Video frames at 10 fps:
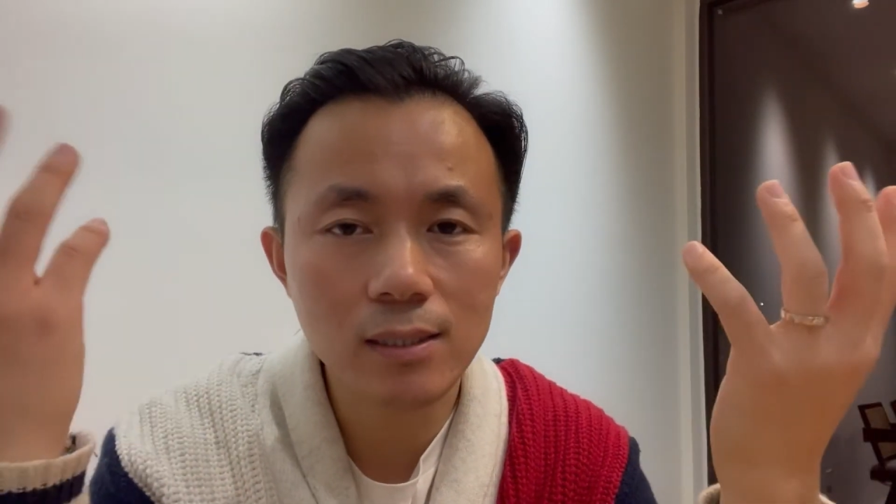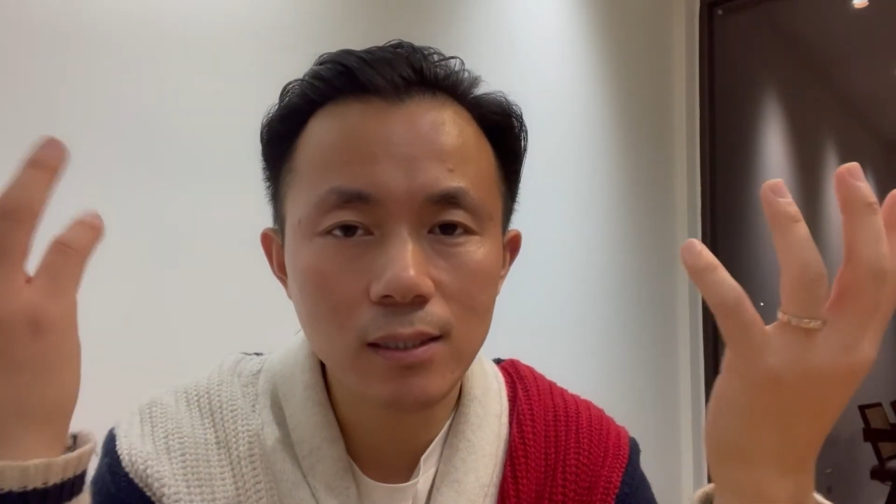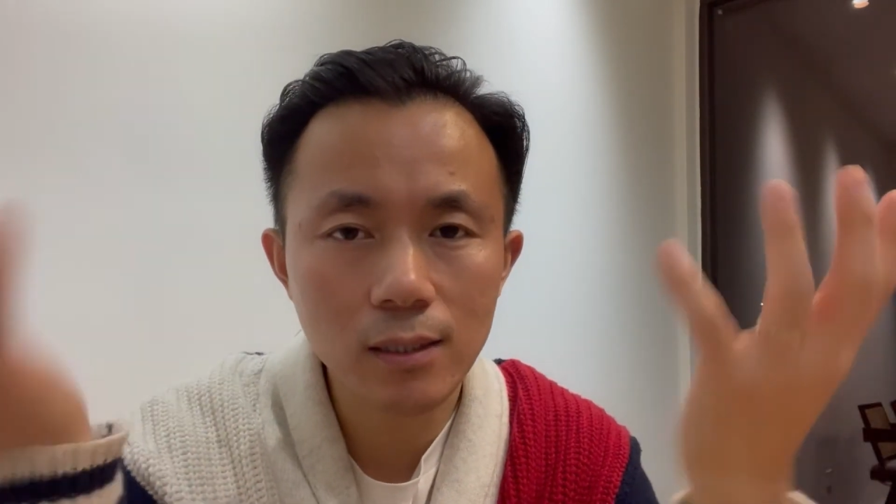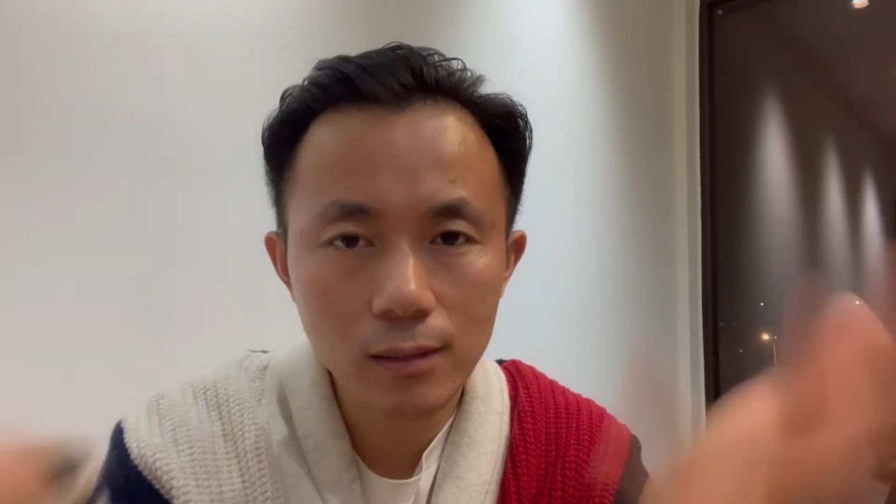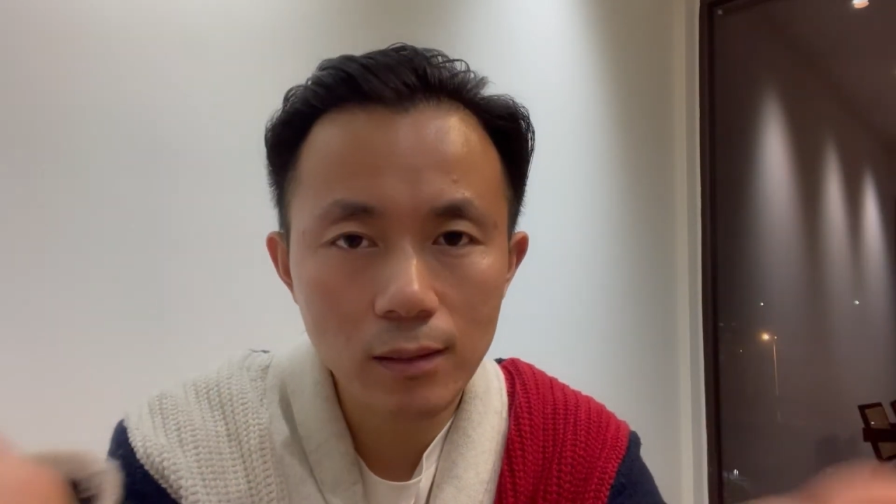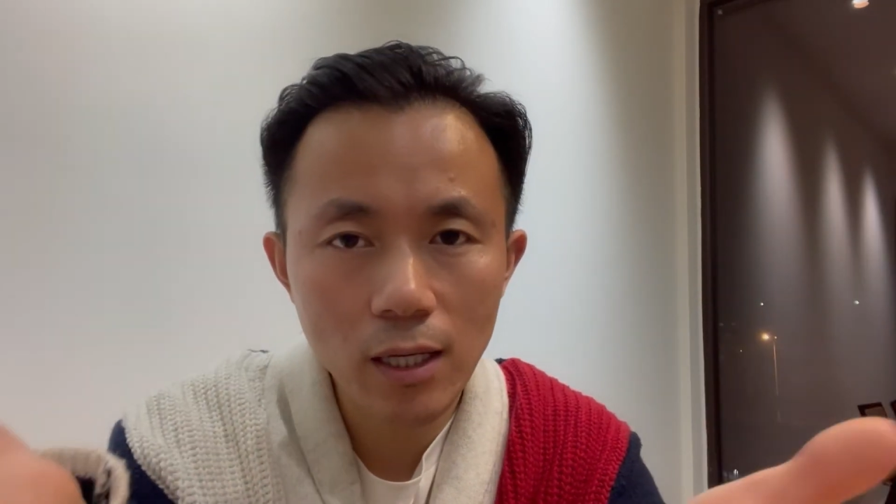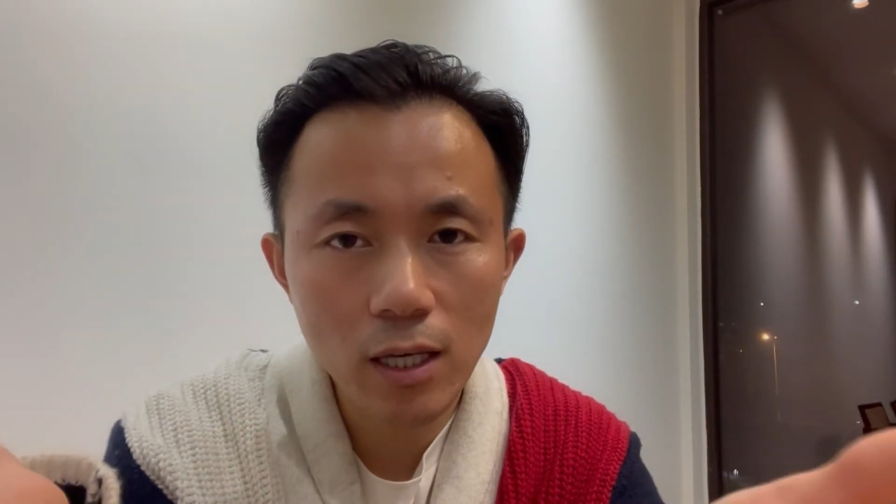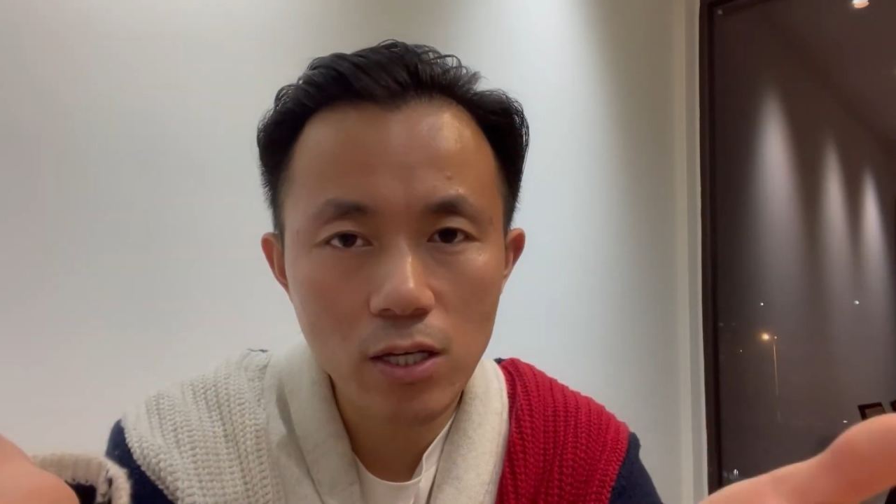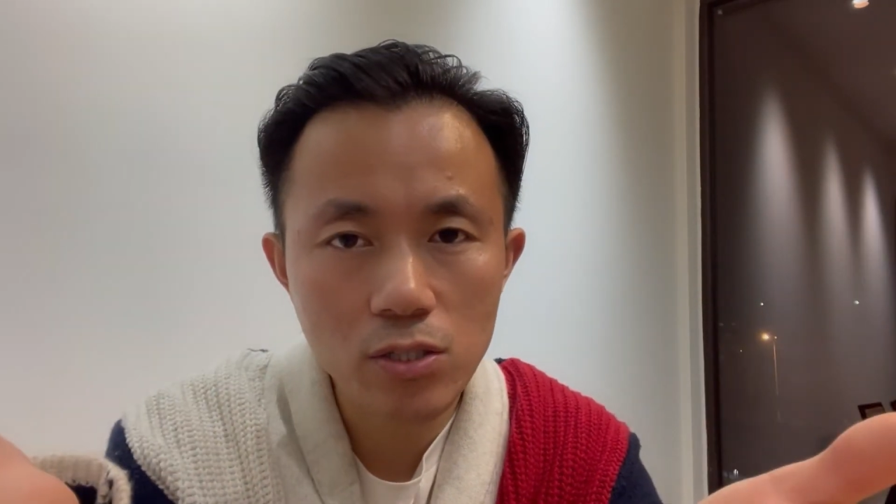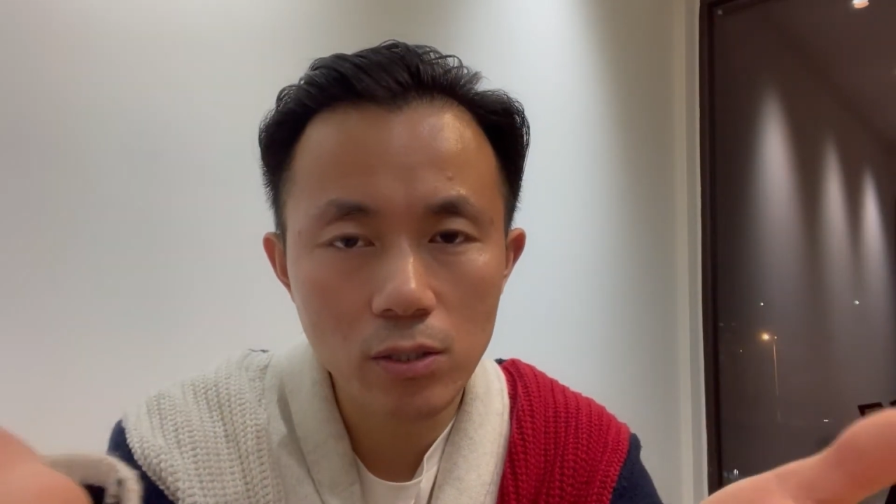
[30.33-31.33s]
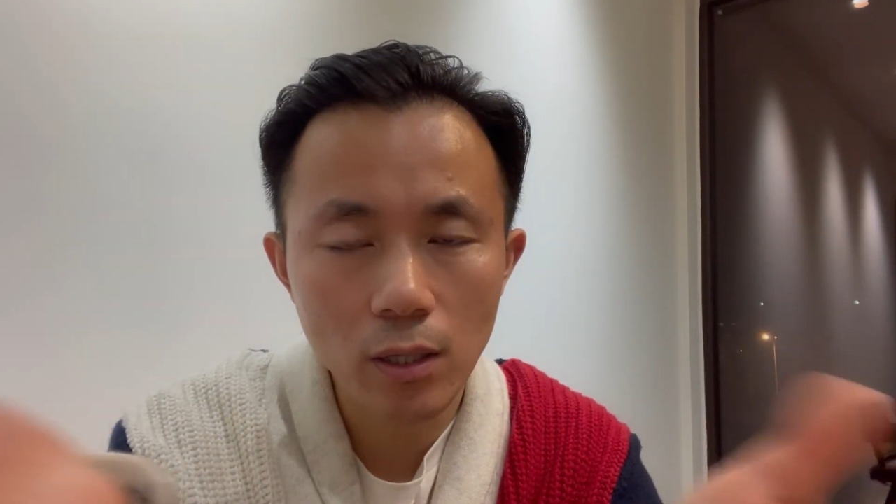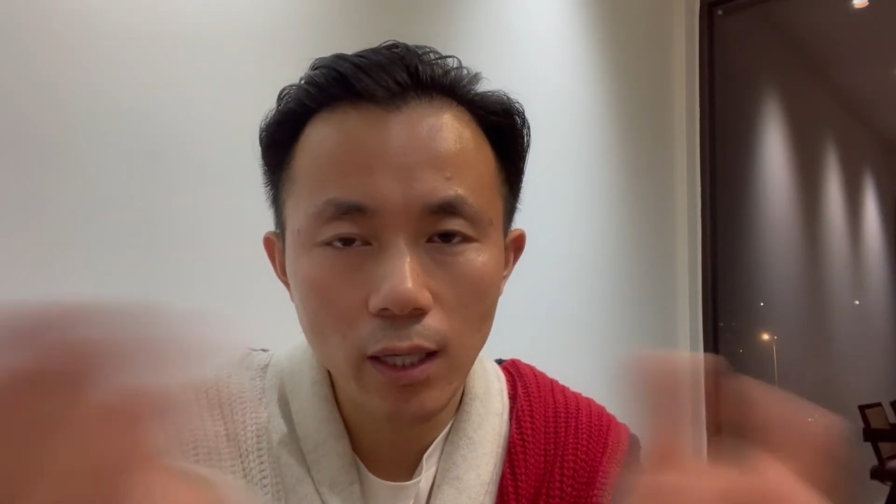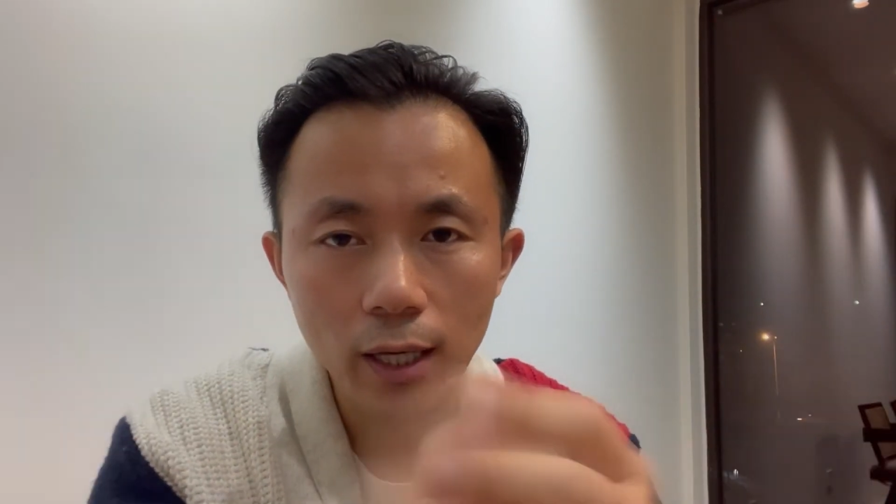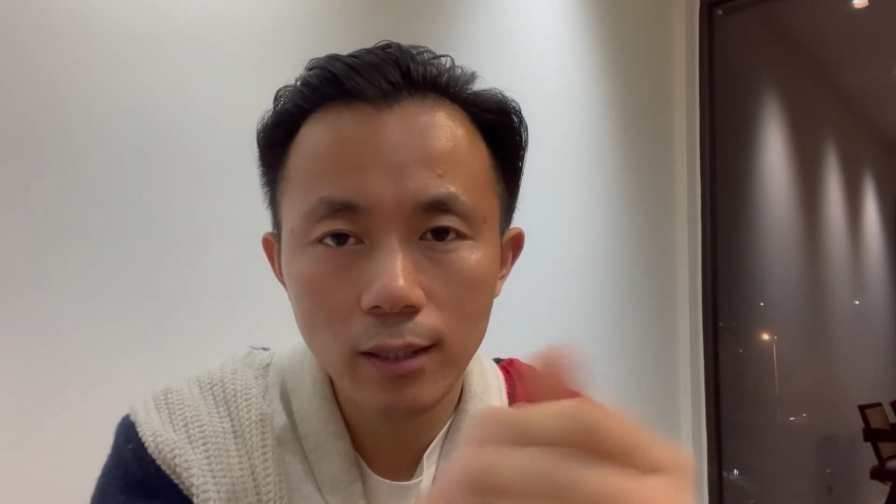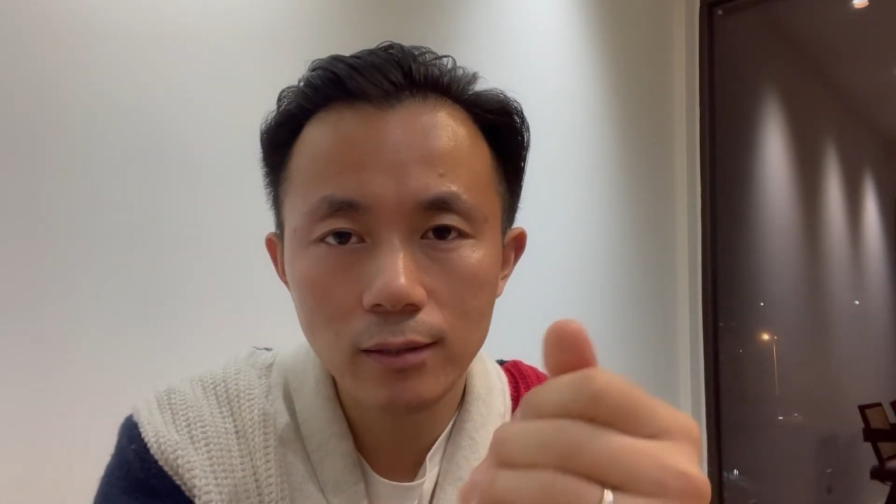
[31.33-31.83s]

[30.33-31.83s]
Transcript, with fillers: uh, occasionally.